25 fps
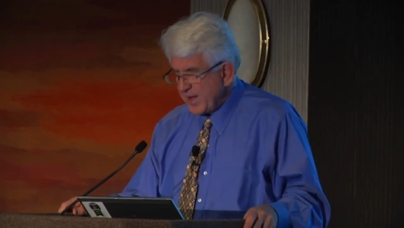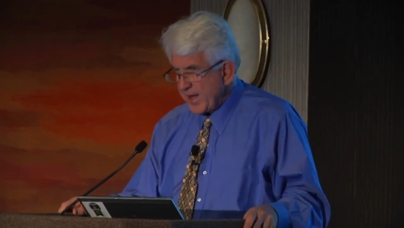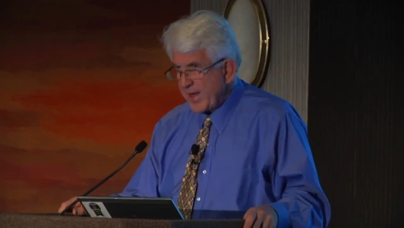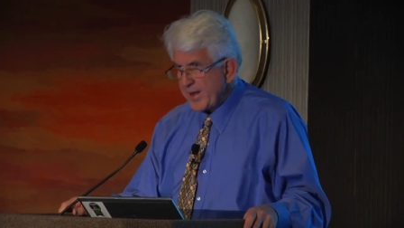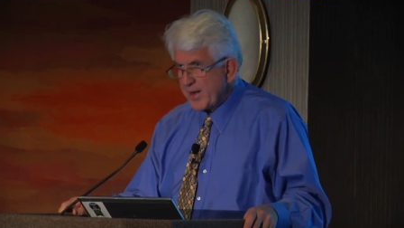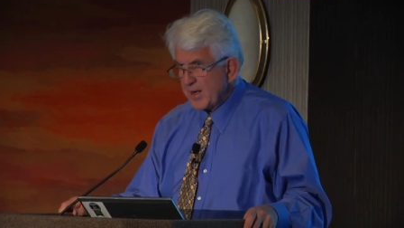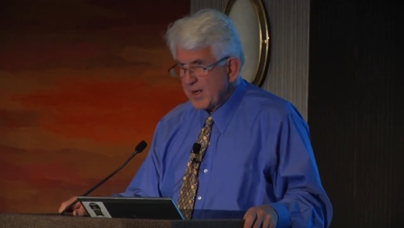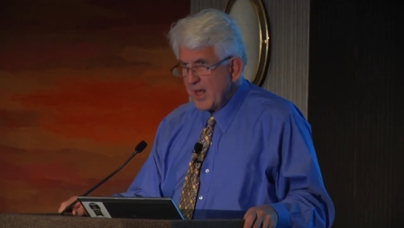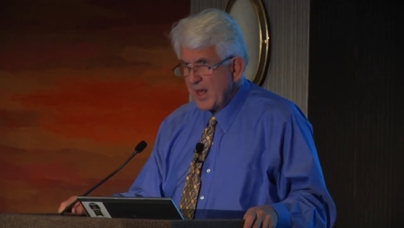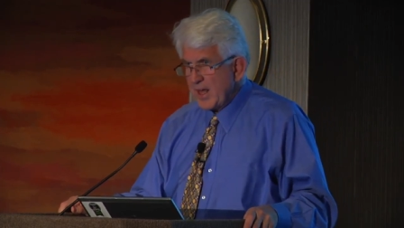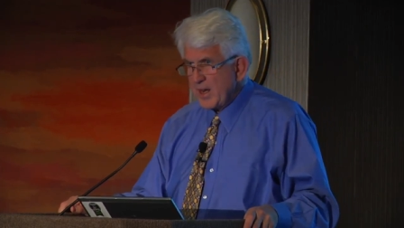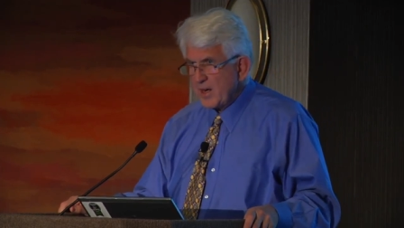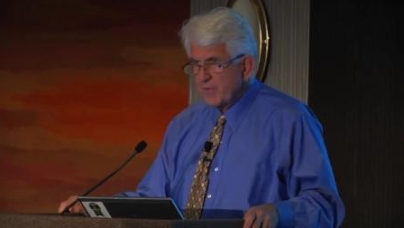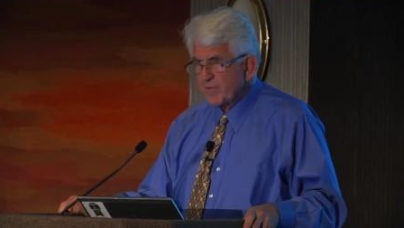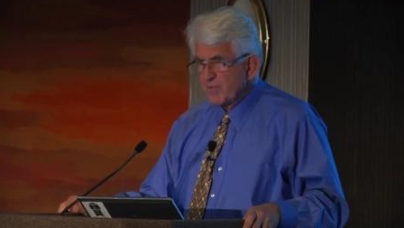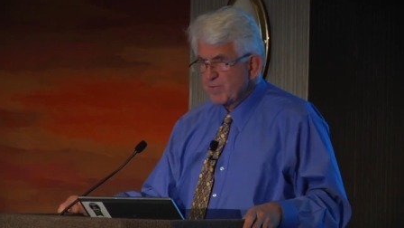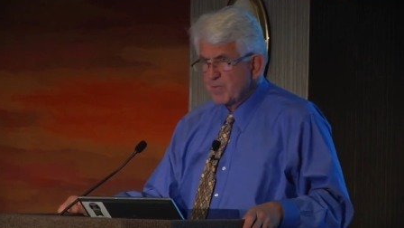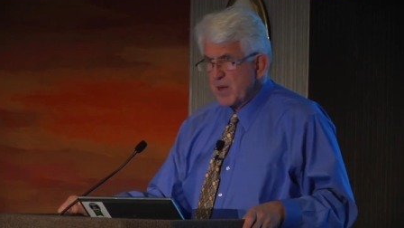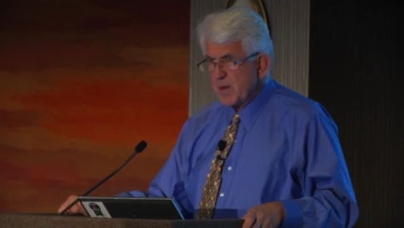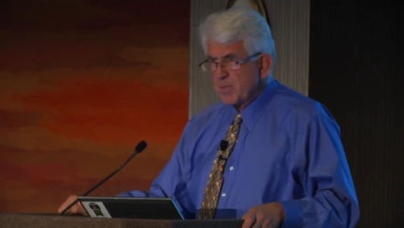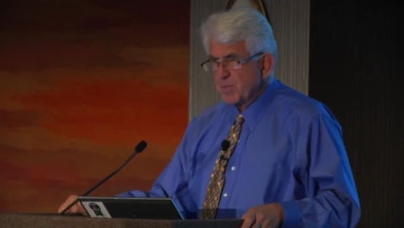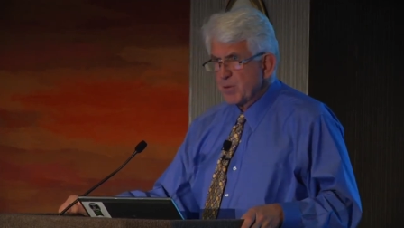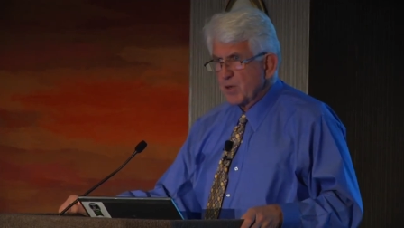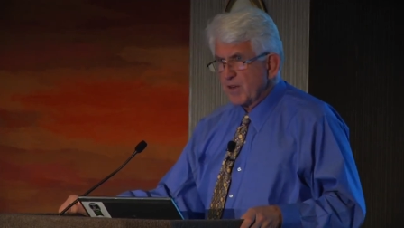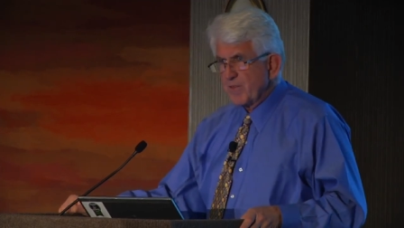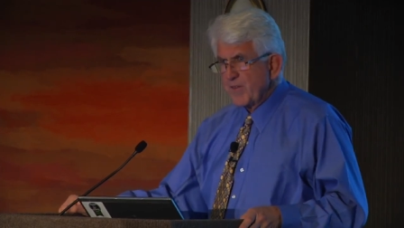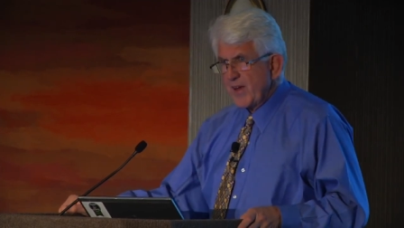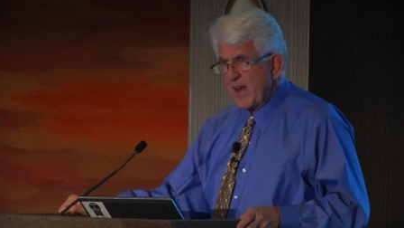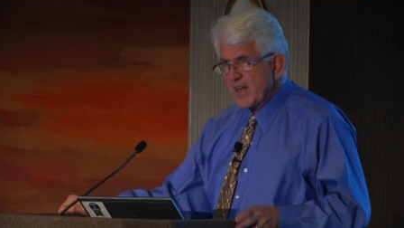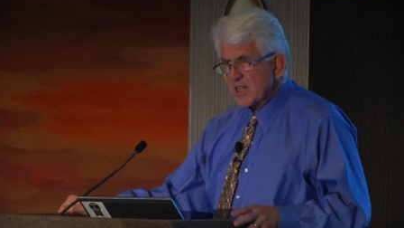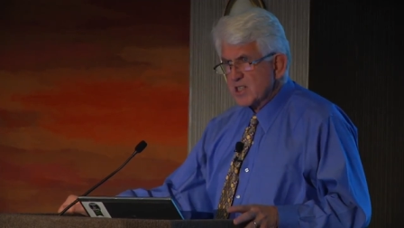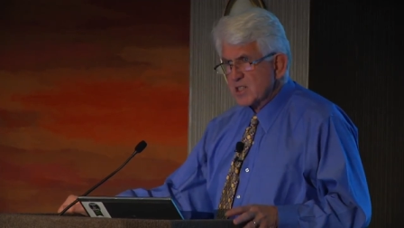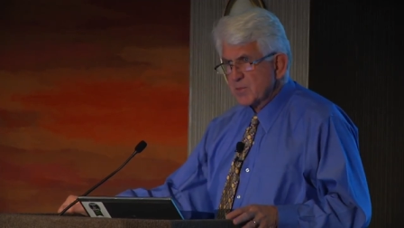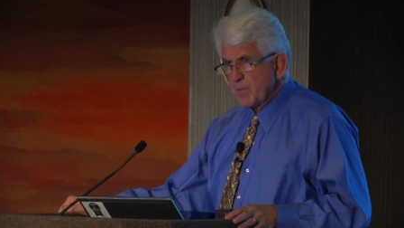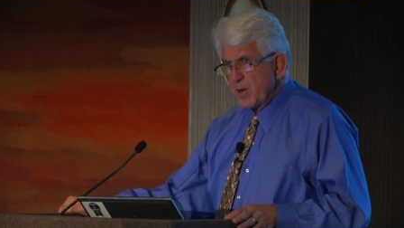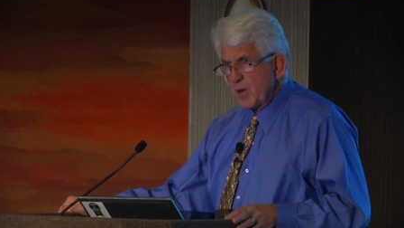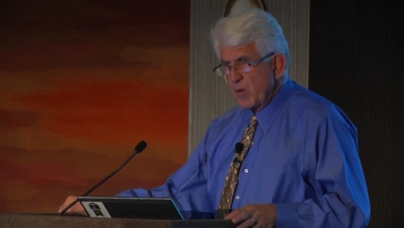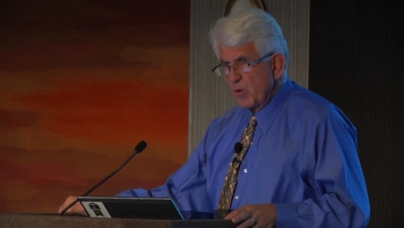And a lot of people have
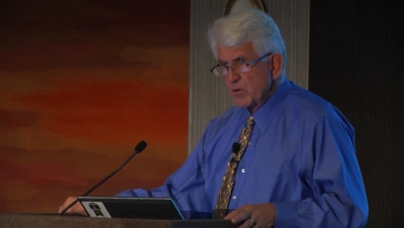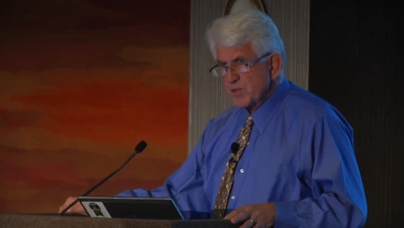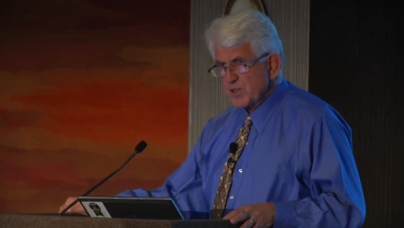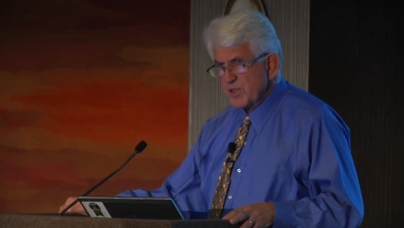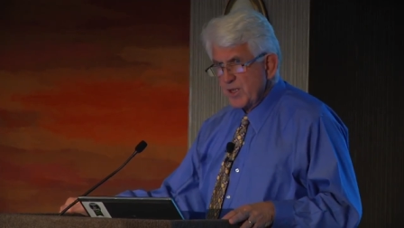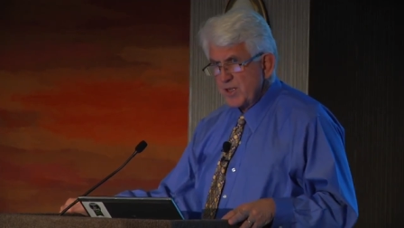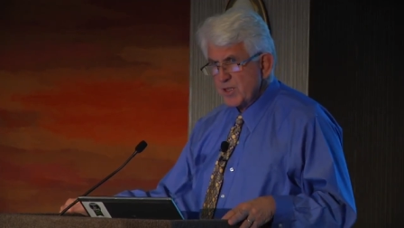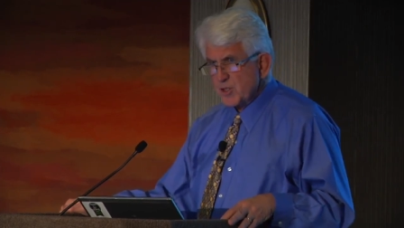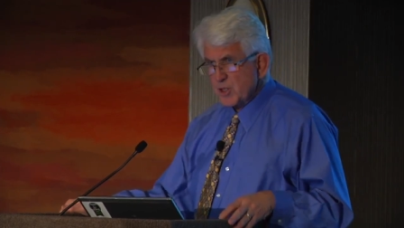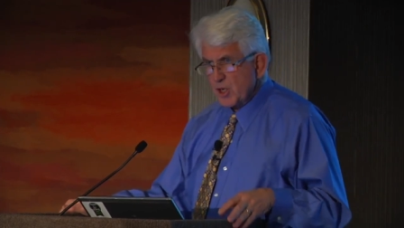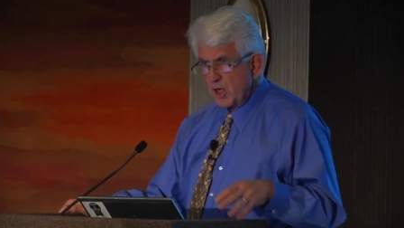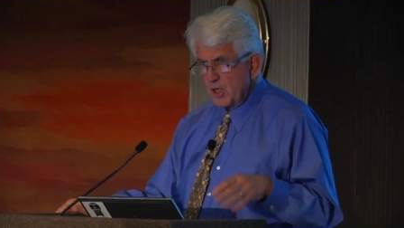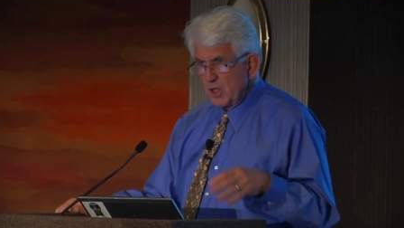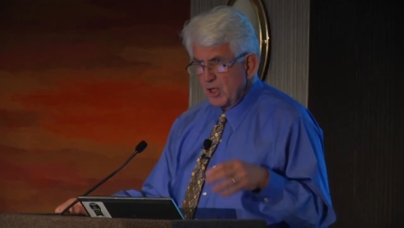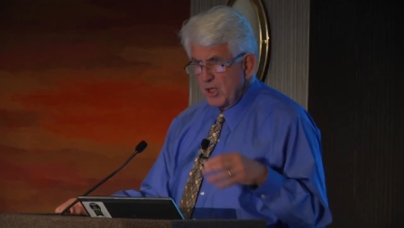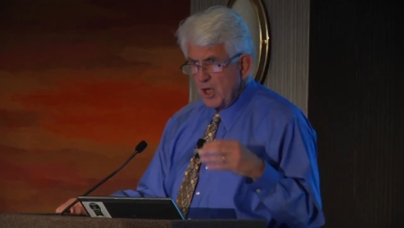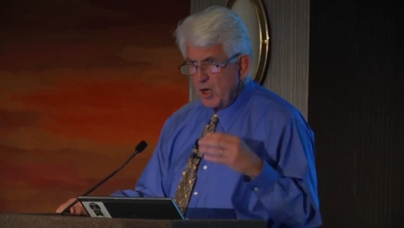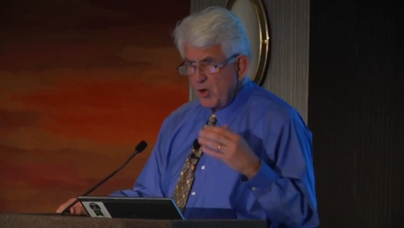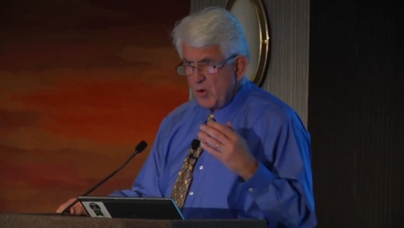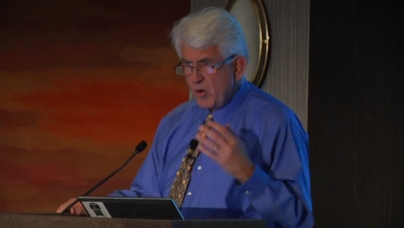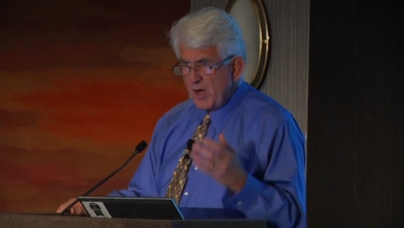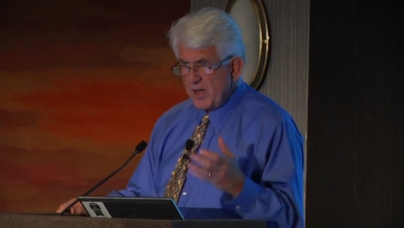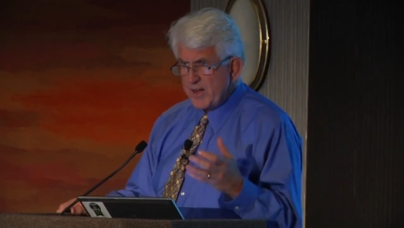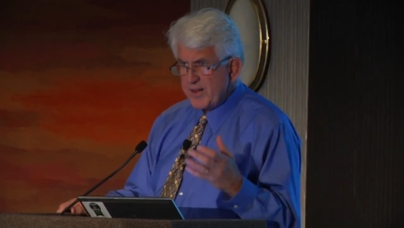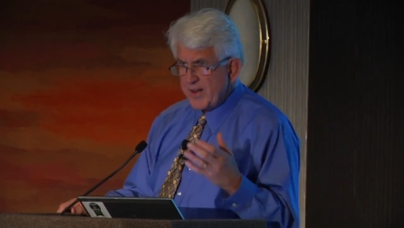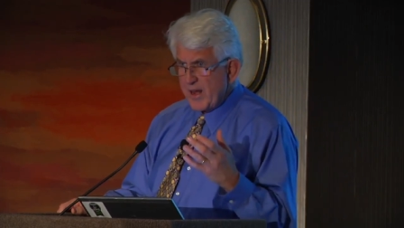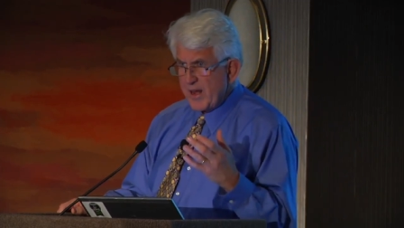asked me, since Aloha